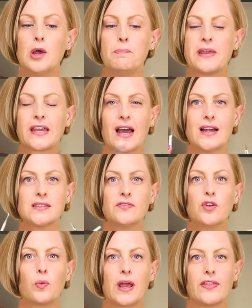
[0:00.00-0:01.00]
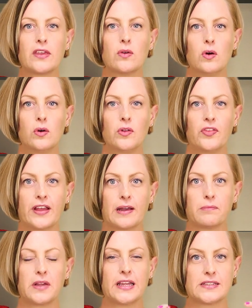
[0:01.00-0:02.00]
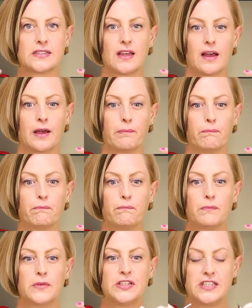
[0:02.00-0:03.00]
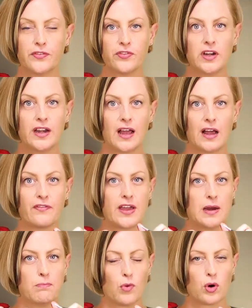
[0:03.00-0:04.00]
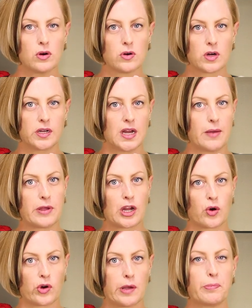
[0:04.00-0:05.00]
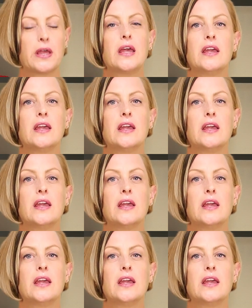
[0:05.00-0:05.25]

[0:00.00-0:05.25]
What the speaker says: Because of the way that you hold them, it's different enough and a more ergonomic grip.